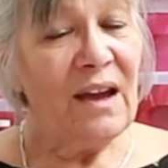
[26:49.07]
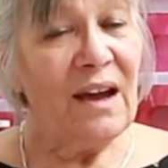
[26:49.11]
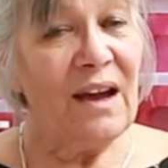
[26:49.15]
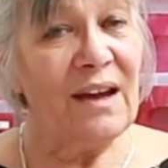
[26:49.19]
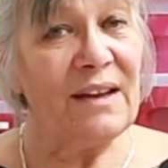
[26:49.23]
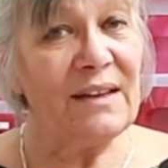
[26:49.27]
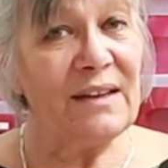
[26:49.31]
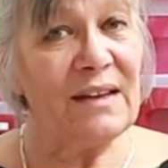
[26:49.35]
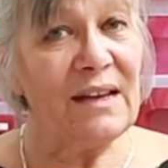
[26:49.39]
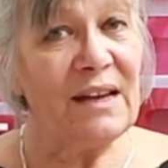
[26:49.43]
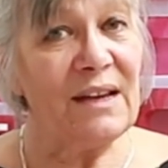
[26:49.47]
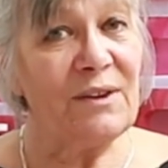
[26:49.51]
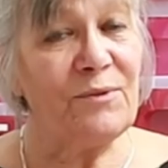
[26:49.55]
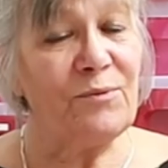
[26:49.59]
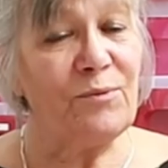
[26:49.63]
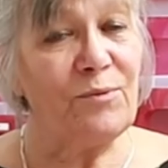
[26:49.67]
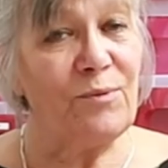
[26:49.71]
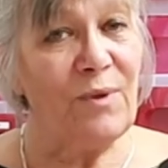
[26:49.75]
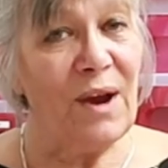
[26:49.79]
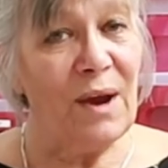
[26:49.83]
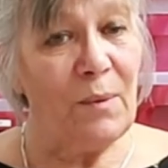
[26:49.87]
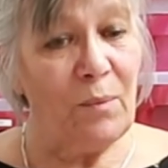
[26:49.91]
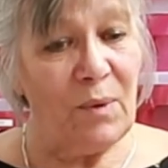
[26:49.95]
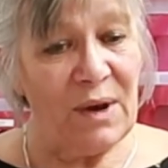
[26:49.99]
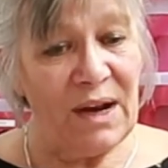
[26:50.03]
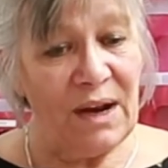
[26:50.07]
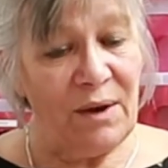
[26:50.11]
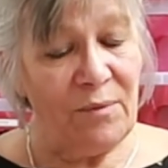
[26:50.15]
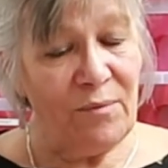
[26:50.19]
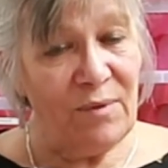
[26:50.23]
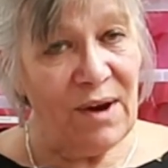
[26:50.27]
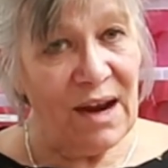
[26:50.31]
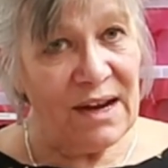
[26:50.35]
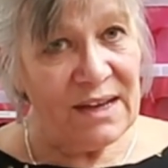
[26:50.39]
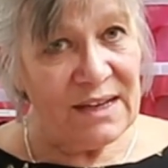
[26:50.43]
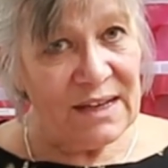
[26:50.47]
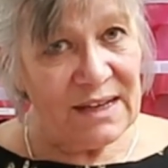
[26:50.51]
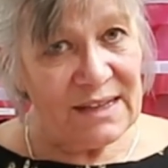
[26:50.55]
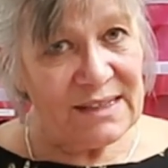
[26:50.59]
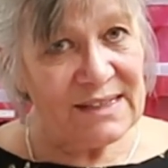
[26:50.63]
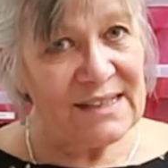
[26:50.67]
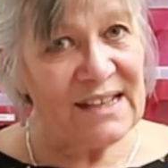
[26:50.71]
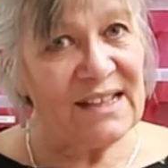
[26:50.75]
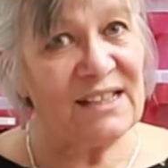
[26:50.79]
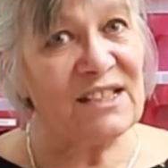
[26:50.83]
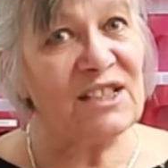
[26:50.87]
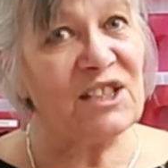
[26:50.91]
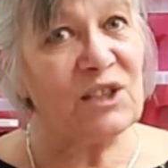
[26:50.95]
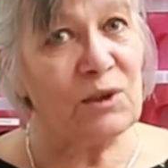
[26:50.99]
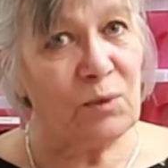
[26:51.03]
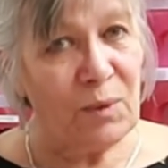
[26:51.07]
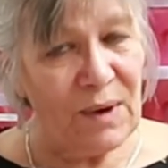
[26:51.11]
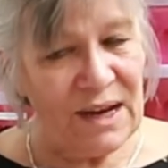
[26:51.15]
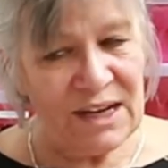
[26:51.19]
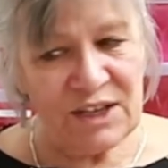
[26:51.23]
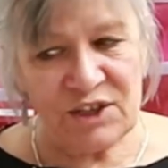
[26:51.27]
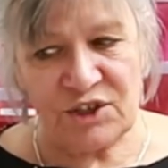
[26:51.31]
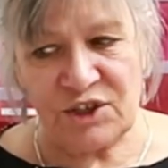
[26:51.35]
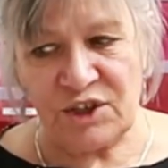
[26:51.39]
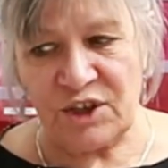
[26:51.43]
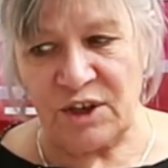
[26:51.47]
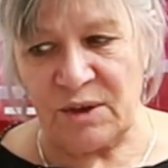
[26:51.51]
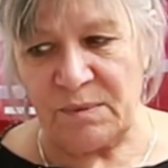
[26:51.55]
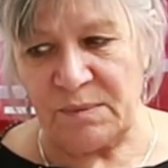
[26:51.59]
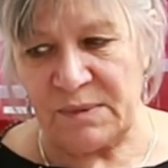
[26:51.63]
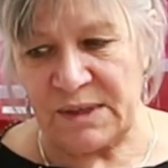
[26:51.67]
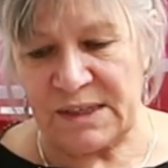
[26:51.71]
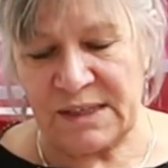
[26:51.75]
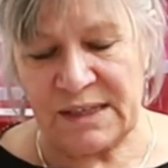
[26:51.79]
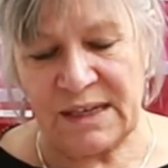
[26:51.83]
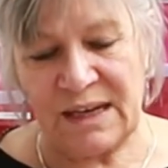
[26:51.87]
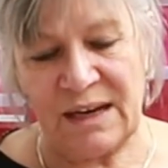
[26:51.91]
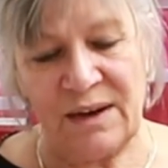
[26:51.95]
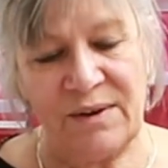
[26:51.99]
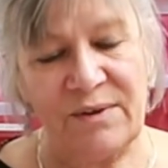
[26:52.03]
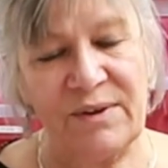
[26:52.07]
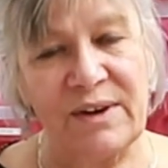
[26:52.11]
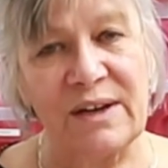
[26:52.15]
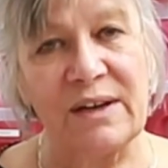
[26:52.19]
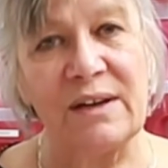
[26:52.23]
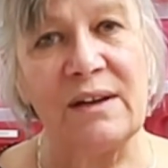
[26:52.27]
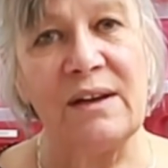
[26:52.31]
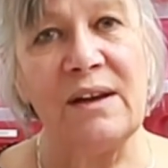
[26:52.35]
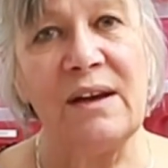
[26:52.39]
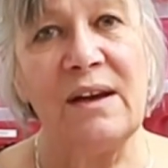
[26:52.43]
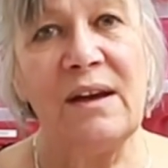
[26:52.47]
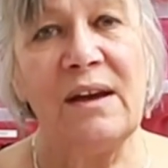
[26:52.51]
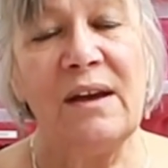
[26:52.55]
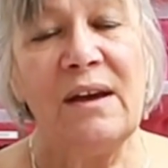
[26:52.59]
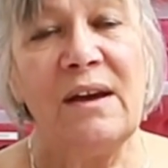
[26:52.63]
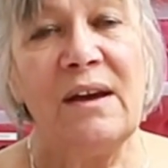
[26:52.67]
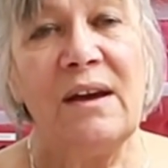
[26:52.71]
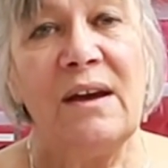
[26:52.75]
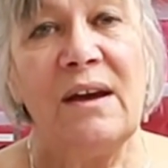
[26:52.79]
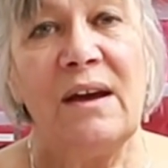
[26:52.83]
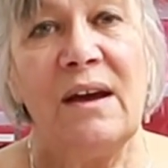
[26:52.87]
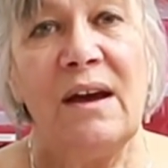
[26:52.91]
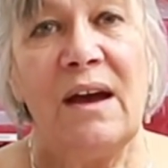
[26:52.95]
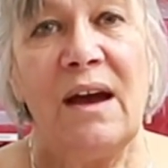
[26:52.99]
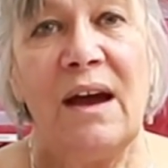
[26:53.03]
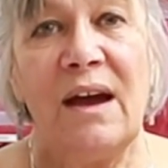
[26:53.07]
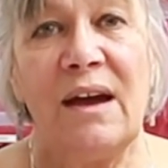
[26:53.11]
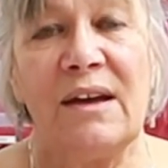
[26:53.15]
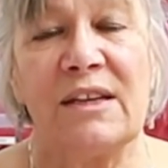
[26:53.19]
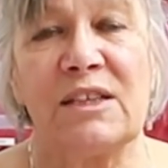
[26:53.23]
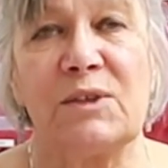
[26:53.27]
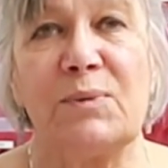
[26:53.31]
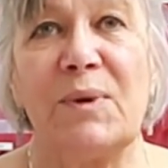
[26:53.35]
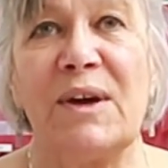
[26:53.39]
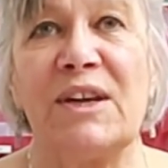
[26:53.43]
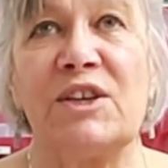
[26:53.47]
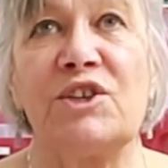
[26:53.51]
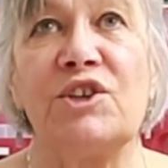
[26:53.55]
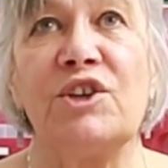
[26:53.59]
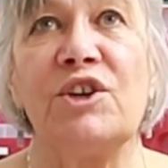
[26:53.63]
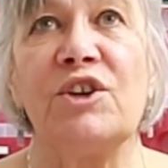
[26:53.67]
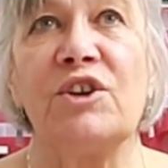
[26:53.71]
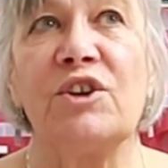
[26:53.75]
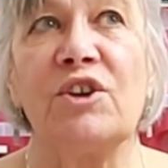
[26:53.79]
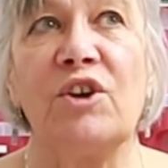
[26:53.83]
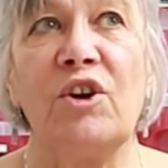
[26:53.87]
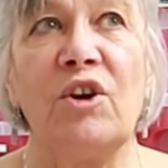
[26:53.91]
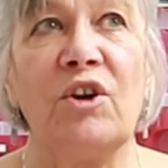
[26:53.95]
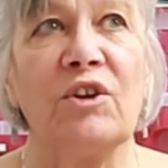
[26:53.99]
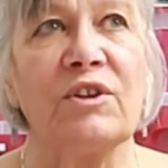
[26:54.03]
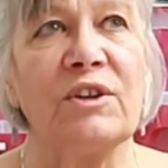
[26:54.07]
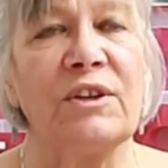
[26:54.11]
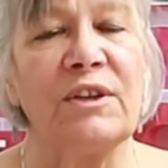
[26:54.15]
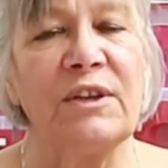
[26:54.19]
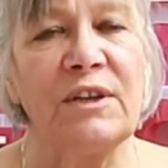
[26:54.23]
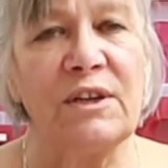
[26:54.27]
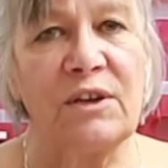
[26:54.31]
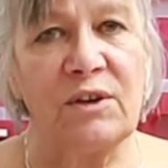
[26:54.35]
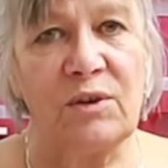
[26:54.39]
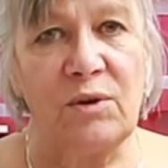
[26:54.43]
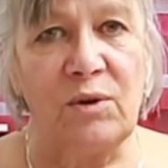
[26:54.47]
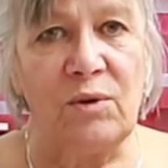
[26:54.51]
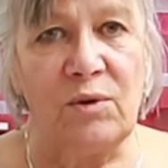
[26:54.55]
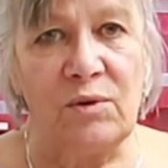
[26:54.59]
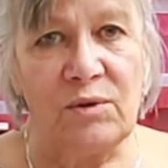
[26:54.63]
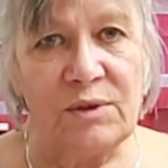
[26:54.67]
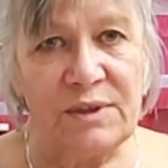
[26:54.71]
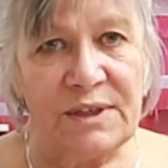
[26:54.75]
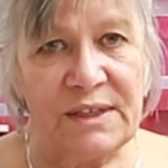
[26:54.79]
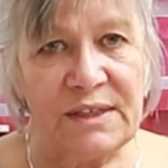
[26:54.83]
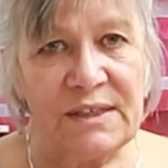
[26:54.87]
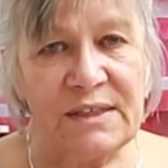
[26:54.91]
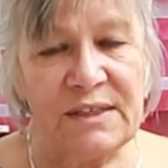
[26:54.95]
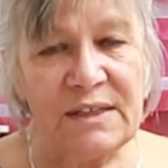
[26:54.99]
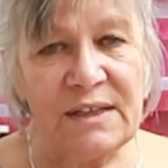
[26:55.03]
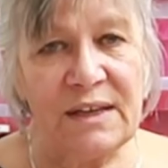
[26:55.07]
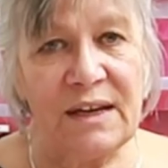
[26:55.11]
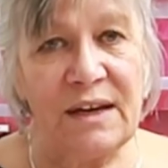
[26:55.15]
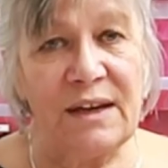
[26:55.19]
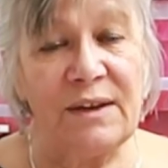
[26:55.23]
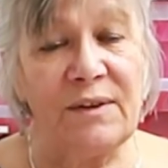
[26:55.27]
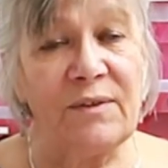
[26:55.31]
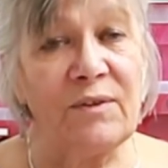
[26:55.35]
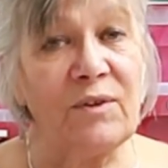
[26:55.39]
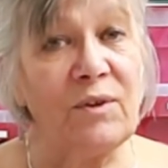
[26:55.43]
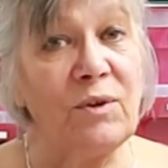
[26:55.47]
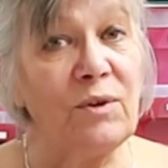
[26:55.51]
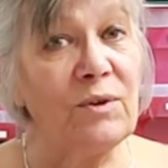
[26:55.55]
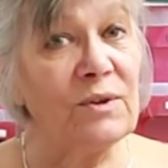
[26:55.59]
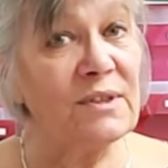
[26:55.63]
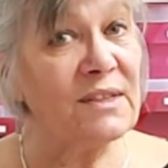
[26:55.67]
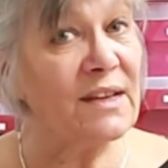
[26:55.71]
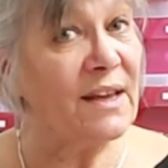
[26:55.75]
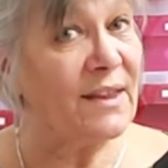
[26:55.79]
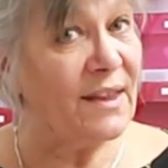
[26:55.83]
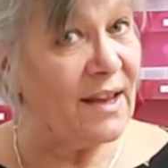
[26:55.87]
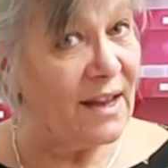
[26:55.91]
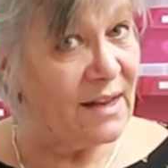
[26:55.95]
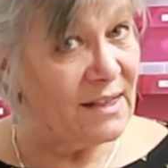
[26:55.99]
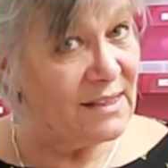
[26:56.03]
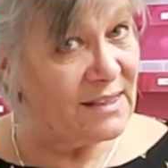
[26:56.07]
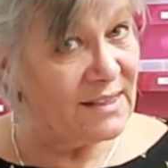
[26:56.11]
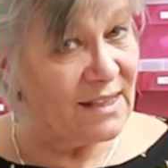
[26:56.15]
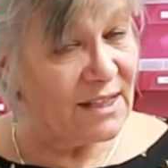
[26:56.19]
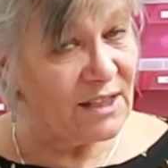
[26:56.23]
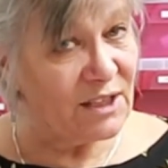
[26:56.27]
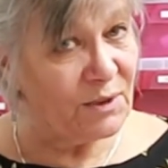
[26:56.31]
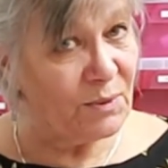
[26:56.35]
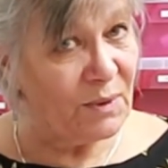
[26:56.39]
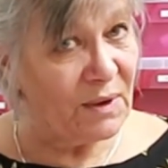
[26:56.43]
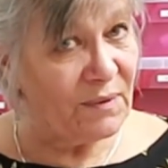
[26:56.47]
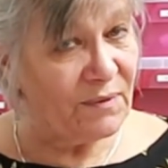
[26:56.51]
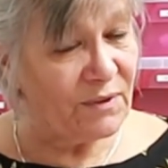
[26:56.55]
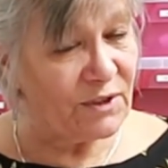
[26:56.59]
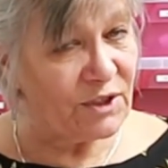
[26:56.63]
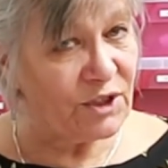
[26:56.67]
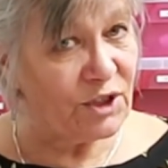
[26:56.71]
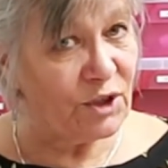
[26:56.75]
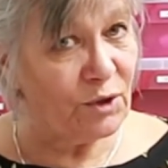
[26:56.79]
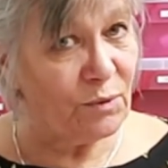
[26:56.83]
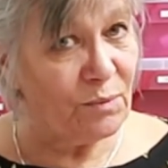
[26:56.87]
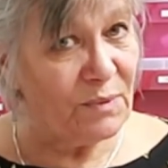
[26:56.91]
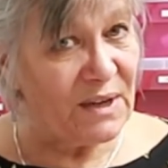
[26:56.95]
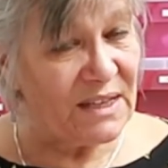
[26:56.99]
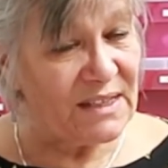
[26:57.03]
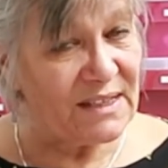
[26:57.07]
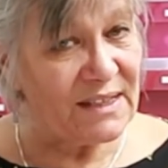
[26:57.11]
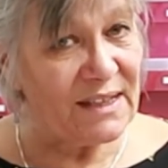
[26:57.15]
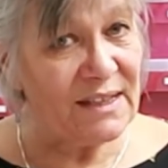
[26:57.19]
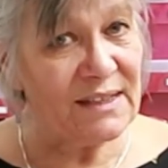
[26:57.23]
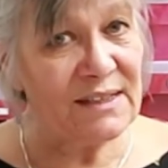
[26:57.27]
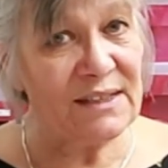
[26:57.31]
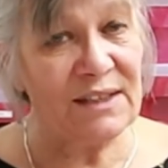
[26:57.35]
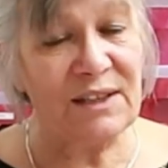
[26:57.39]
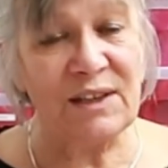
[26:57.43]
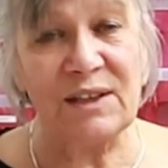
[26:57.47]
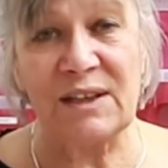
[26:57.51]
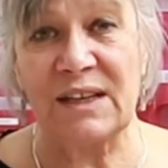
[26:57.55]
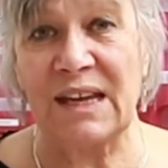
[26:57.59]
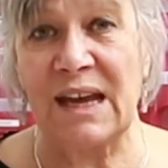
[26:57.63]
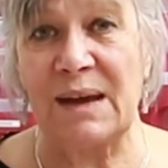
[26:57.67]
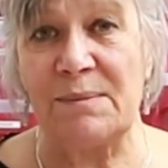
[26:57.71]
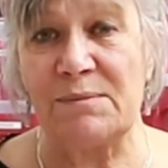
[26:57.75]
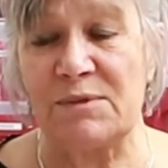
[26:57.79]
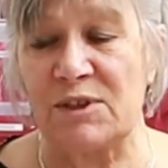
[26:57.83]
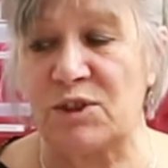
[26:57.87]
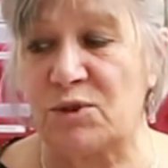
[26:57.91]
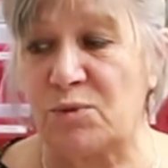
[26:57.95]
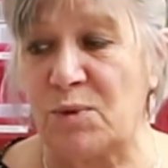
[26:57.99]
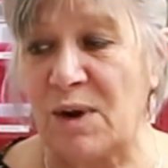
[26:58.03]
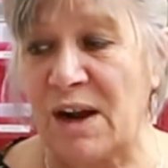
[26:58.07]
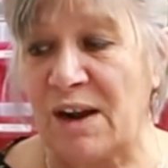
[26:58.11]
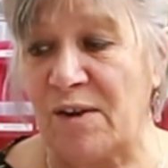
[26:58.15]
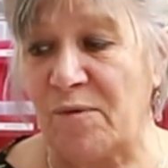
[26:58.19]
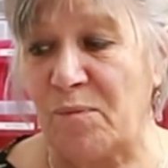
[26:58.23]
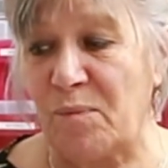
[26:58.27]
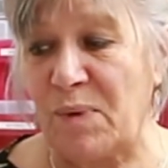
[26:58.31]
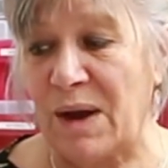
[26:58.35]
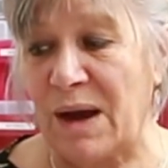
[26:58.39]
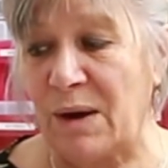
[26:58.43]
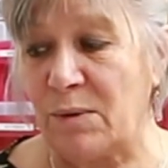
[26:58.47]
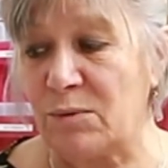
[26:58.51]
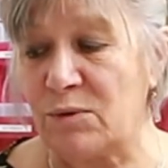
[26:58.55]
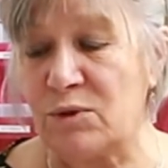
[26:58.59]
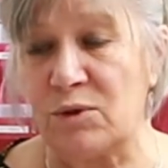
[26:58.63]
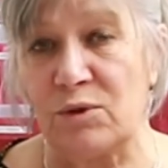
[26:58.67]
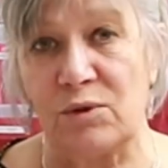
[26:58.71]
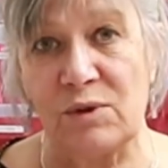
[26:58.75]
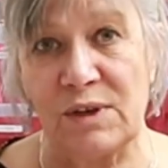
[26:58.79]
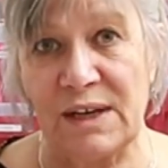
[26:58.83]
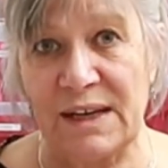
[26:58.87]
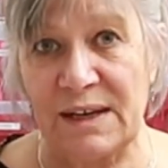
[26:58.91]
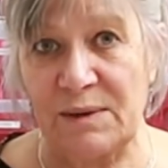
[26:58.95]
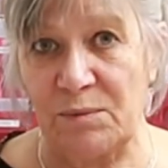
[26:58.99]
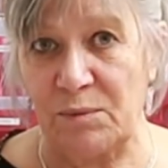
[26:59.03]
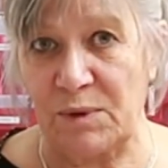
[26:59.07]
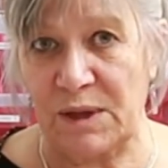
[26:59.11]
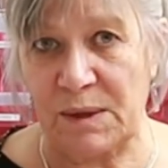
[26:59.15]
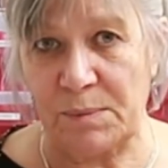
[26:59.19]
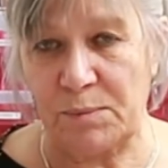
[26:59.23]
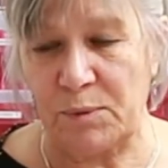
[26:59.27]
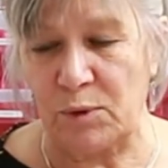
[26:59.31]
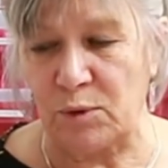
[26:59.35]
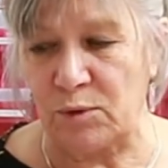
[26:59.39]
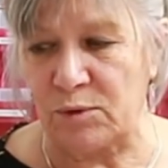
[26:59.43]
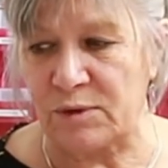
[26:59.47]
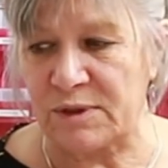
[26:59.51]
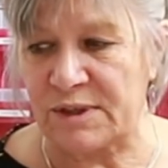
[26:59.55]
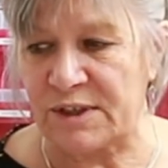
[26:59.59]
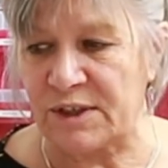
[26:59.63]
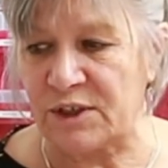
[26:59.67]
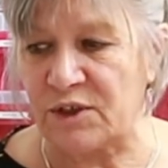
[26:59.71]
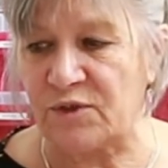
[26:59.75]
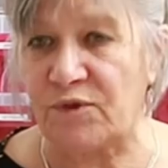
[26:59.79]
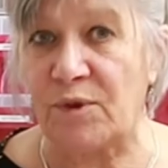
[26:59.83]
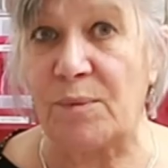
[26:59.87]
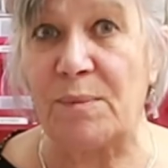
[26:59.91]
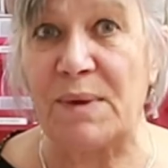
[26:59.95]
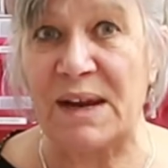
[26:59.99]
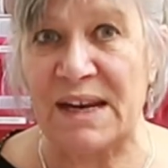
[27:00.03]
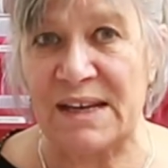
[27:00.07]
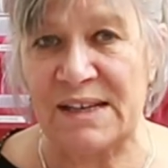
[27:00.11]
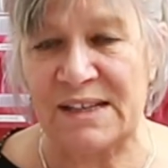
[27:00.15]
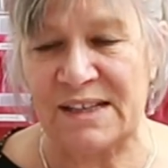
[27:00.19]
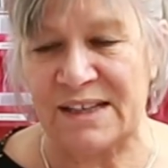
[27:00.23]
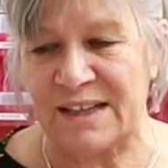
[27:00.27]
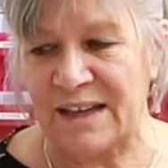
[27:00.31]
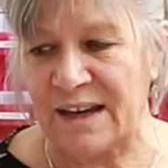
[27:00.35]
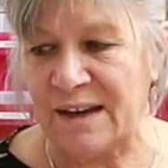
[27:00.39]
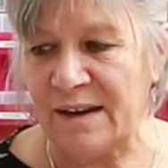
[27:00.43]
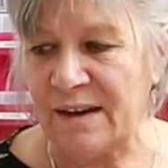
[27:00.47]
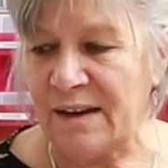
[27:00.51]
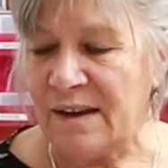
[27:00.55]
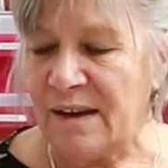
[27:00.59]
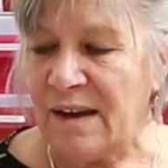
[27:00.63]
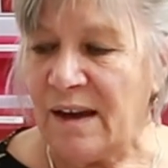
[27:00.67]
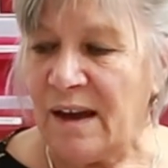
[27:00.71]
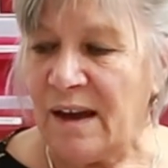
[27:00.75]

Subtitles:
and when I read it, it said sweatshirt material, sweatshirt cotton it called it. And of course I then sent away for 2 meters, and it came to £12 all in with the postage from India.